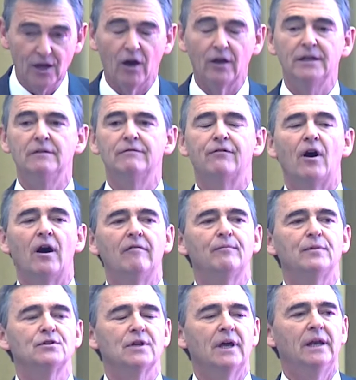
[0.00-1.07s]

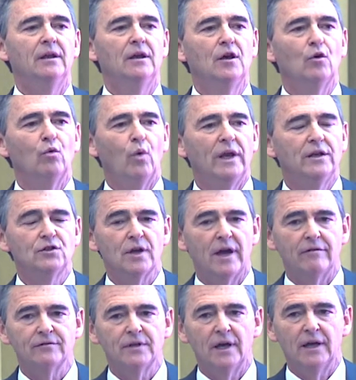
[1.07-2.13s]
95% when
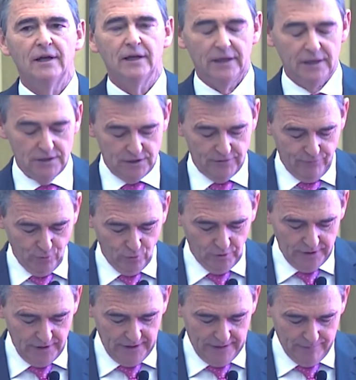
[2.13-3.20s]
chapter is
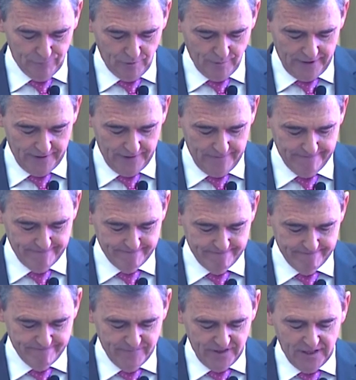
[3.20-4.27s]
fully implemented.
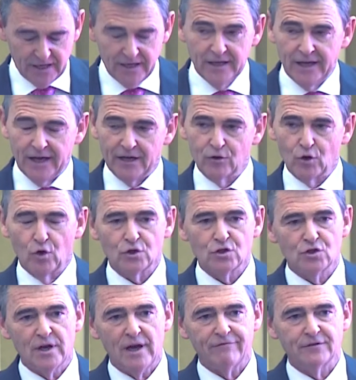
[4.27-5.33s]
And of course,
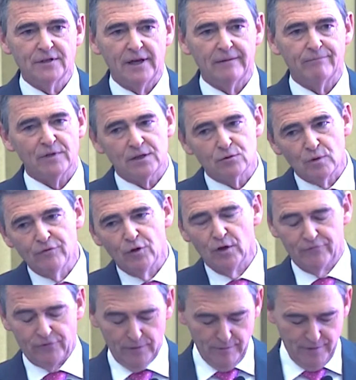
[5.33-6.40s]
chapter, as we've
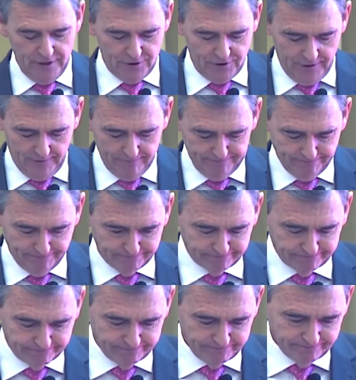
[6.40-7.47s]
heard from the Minister,
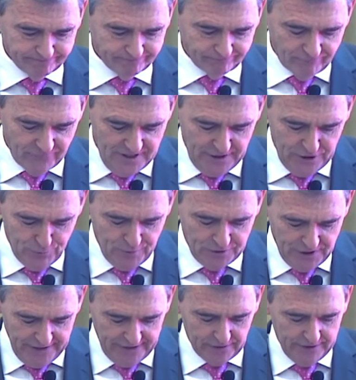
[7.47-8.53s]
is
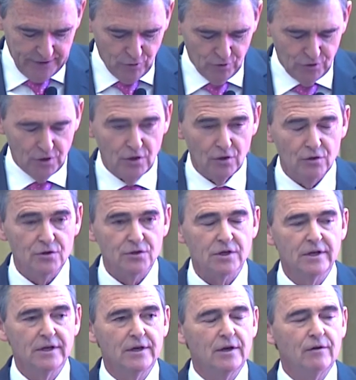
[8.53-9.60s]
particularly good
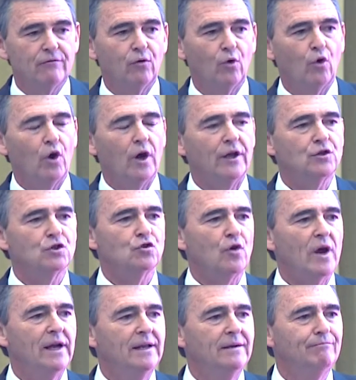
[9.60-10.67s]
news for
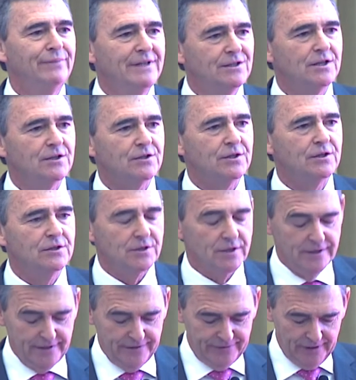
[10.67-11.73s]
Australian
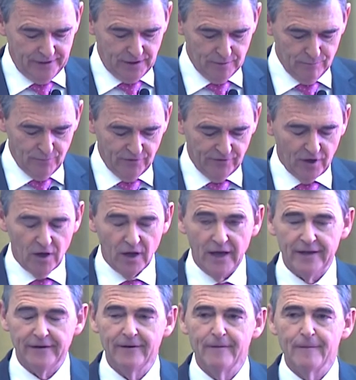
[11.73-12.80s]
businesses that can
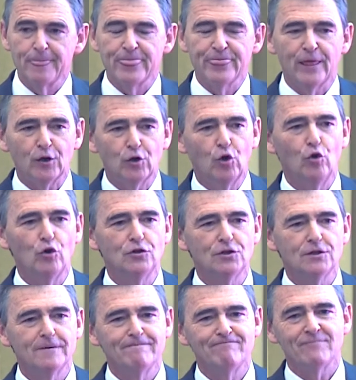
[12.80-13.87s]
provide the
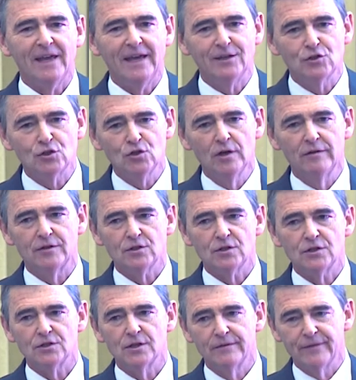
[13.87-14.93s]
goods and
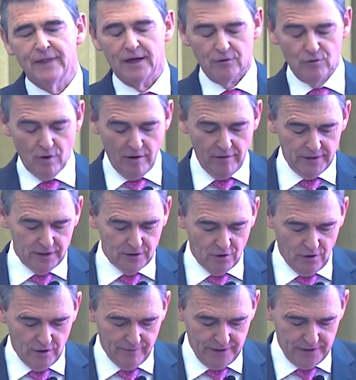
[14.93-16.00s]
services that a growing
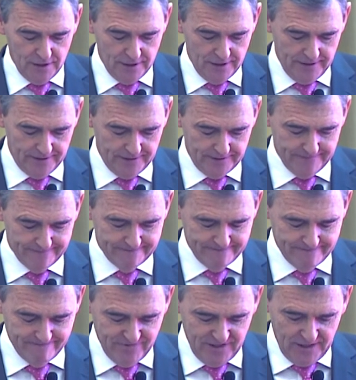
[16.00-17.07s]
economy needs.
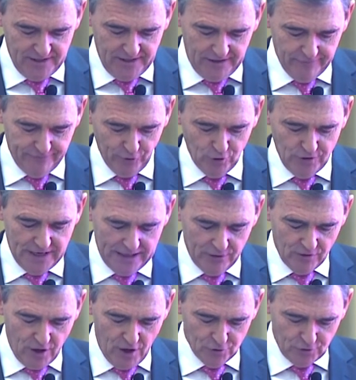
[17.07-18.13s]
In food and
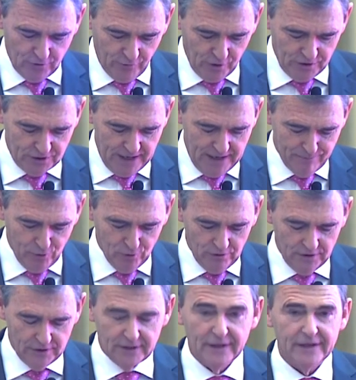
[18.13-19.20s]
agriculture, for example,
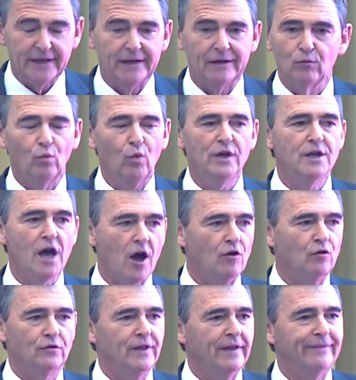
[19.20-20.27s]
we
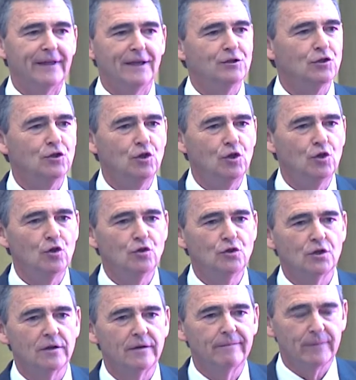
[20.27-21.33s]
know that there's
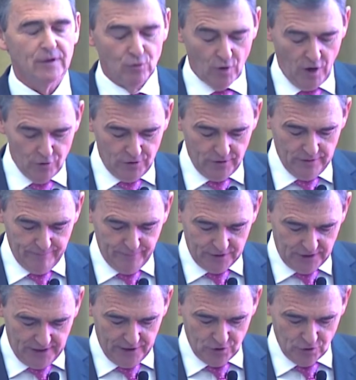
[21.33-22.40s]
huge growth
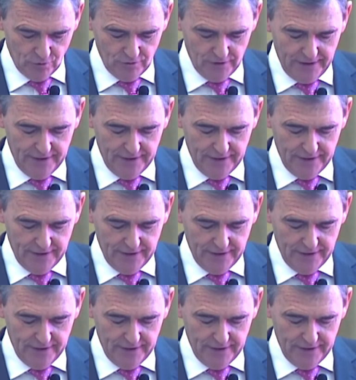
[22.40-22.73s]
potential,